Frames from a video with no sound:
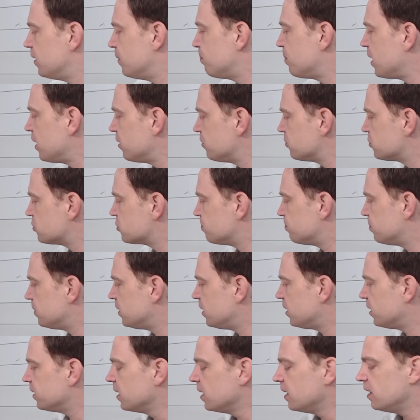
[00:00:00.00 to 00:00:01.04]
power
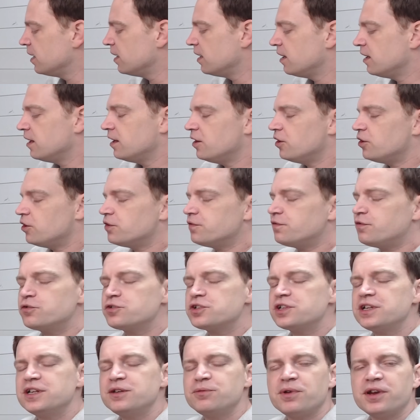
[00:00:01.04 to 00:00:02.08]
supply.
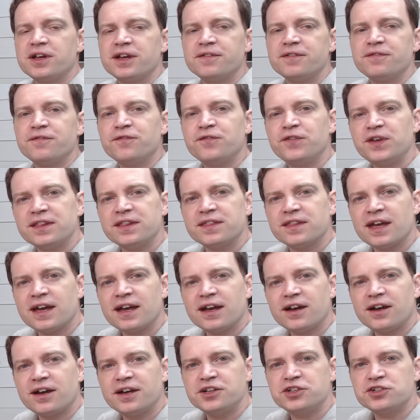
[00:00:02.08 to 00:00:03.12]
Unfortunately, when I fit that,
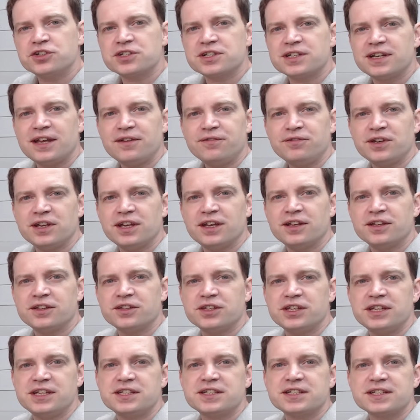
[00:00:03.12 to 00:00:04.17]
I just left it at
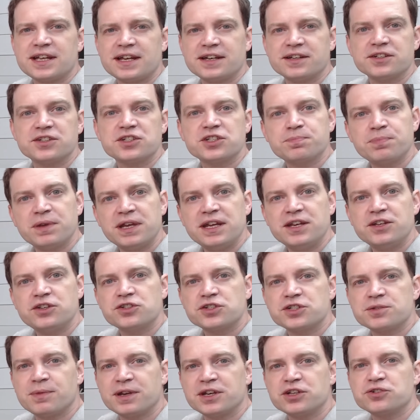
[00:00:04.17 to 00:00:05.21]
the standard speed just
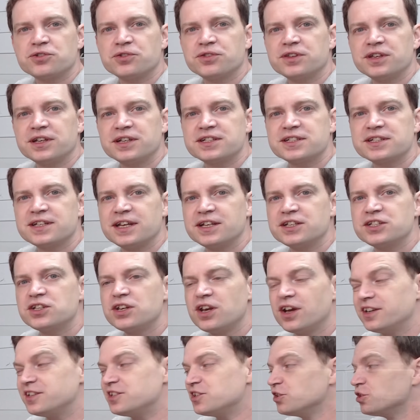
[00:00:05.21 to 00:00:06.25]
to make sure things stayed
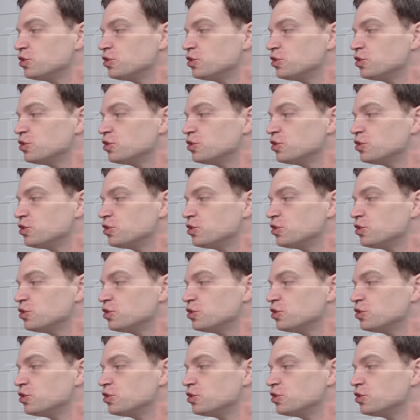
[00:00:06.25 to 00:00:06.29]
nice and